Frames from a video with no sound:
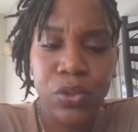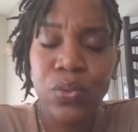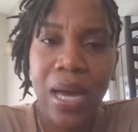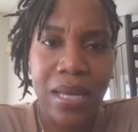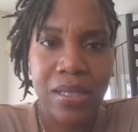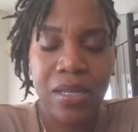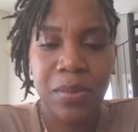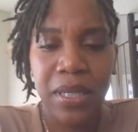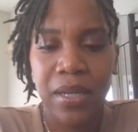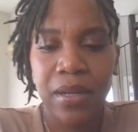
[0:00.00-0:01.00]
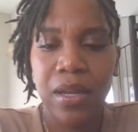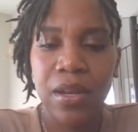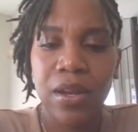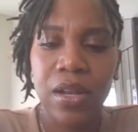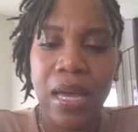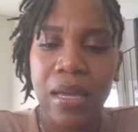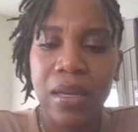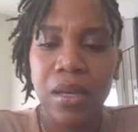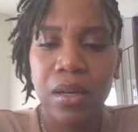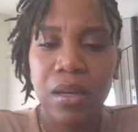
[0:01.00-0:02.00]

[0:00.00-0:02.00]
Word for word: Two guys come in and they're like,